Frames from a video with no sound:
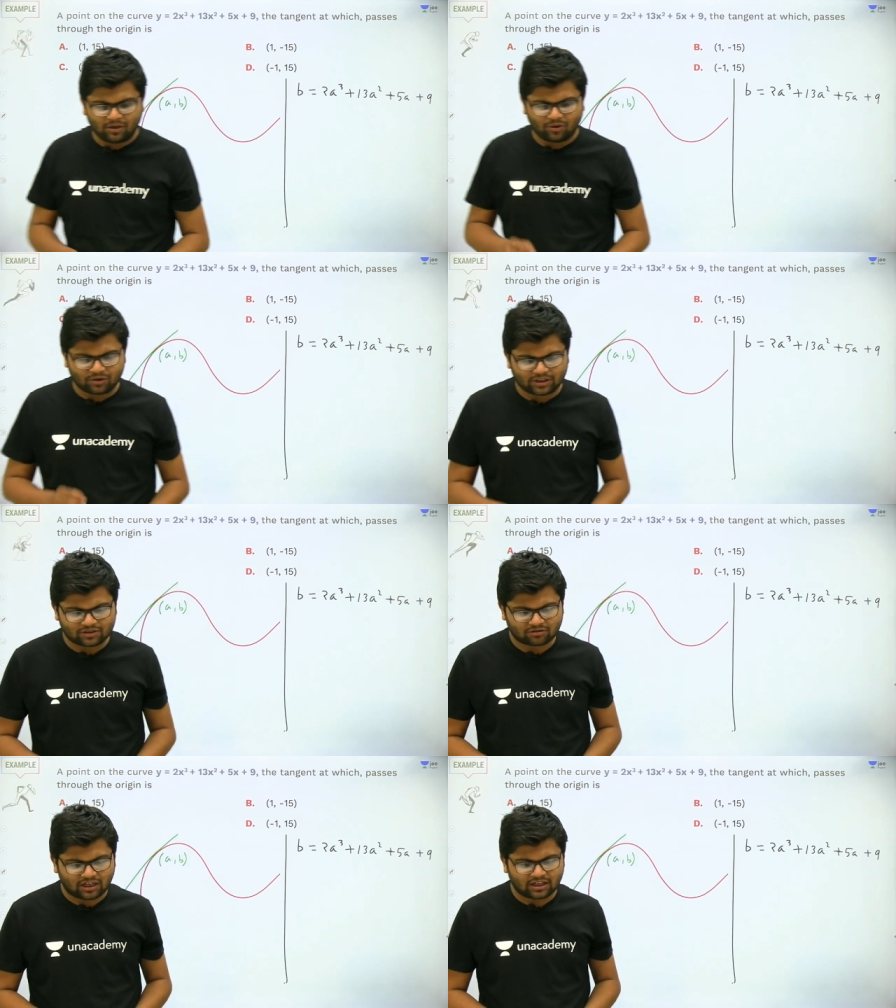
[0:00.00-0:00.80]
b on
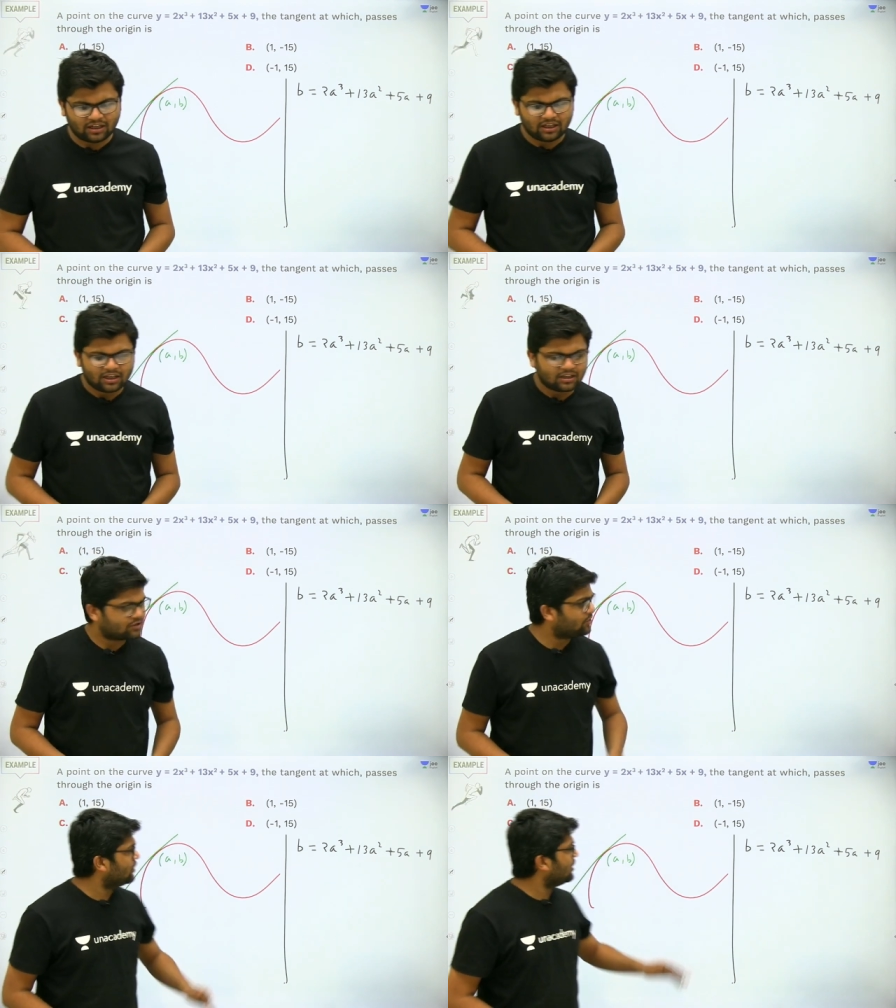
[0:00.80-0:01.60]
this curve,
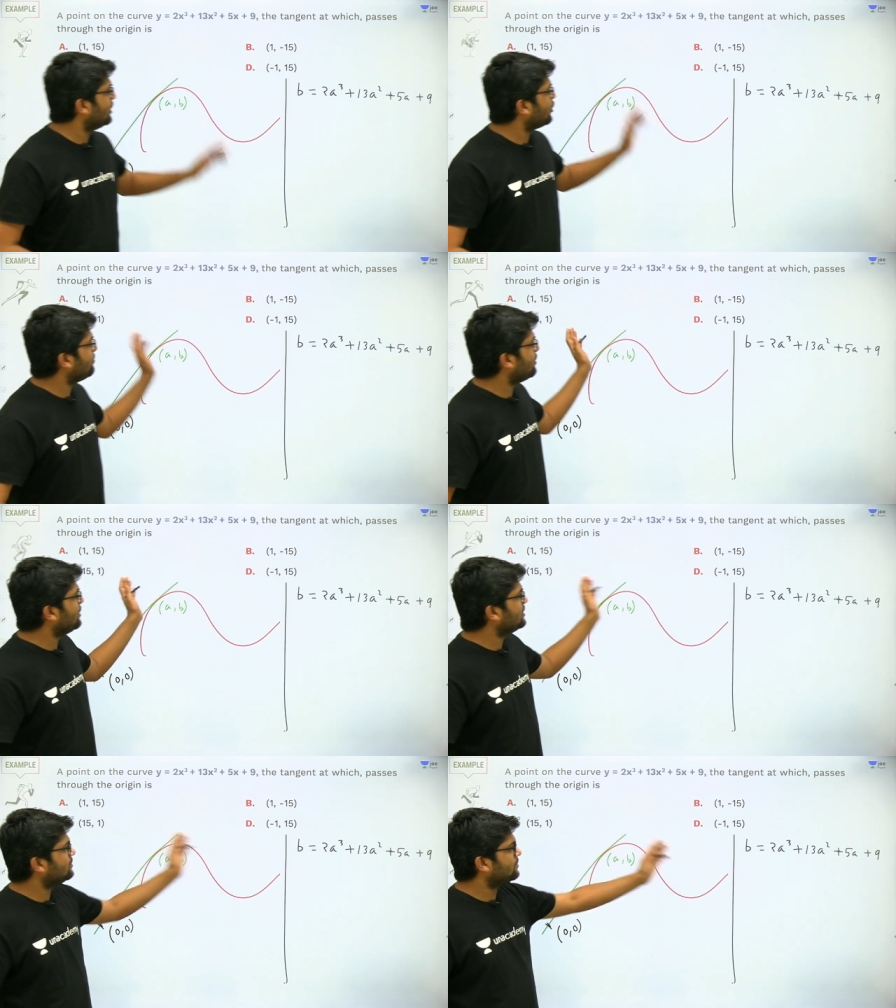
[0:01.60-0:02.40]
so a
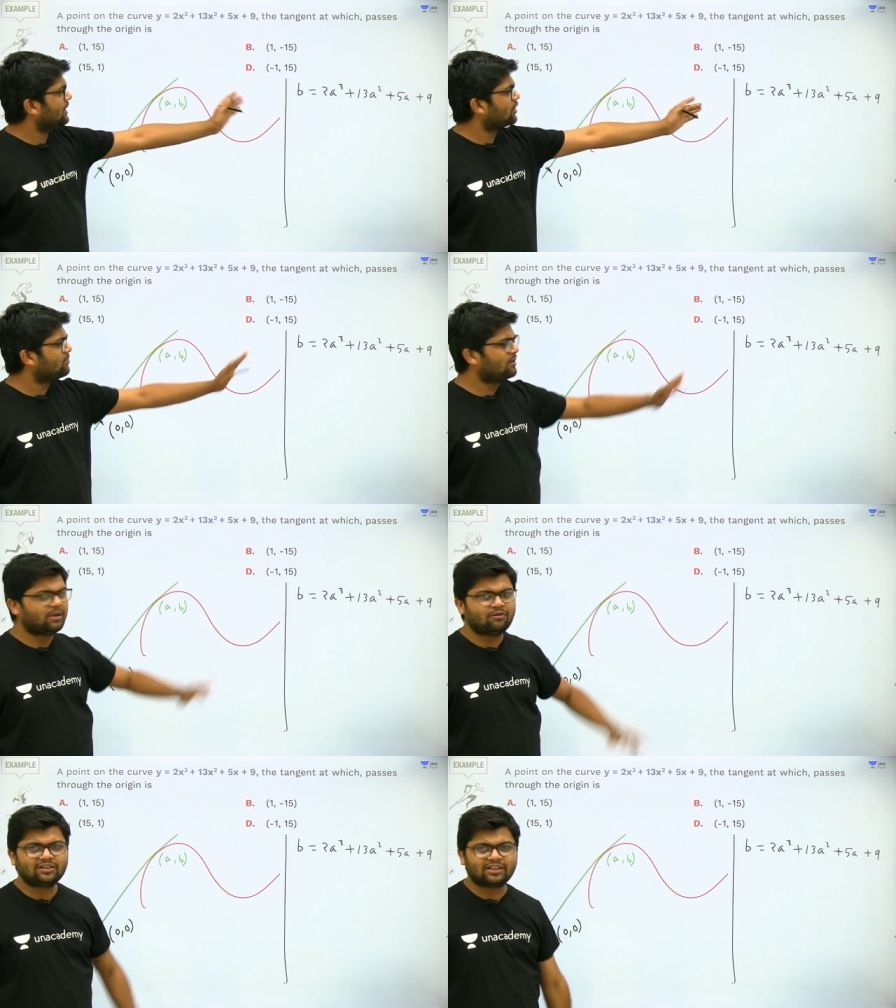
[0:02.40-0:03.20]
comma will a comma
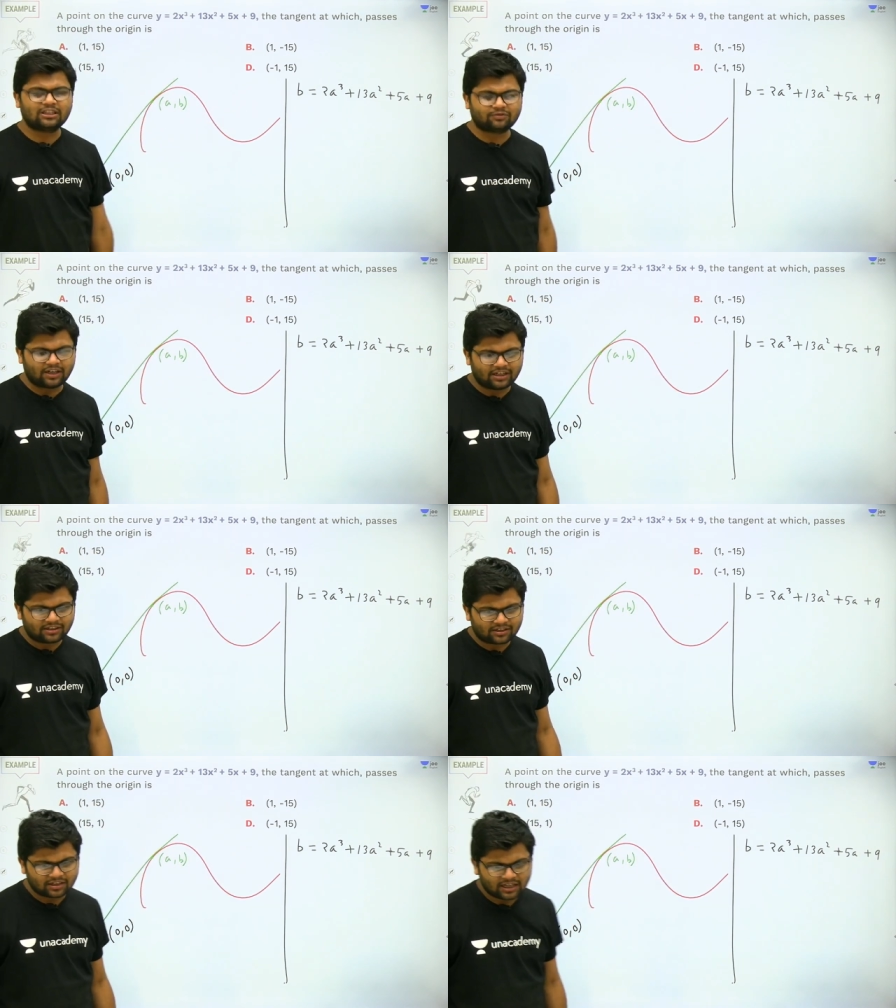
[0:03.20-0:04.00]
b will satisfy
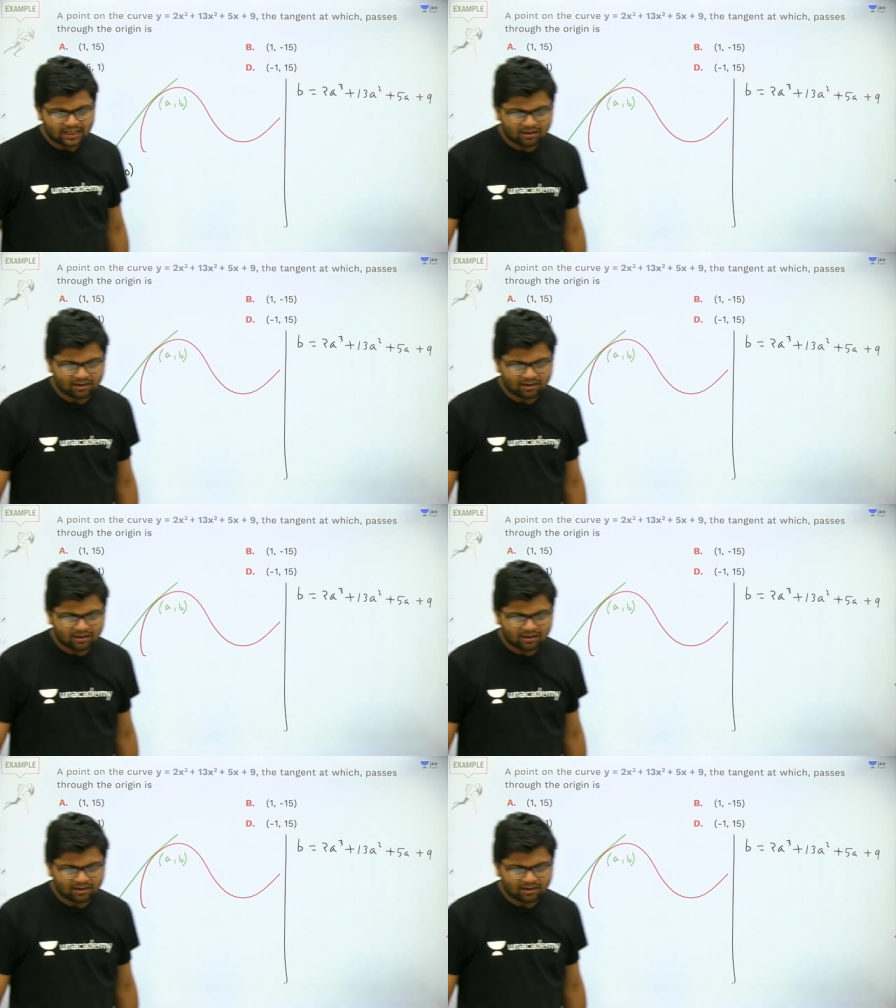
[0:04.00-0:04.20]
it.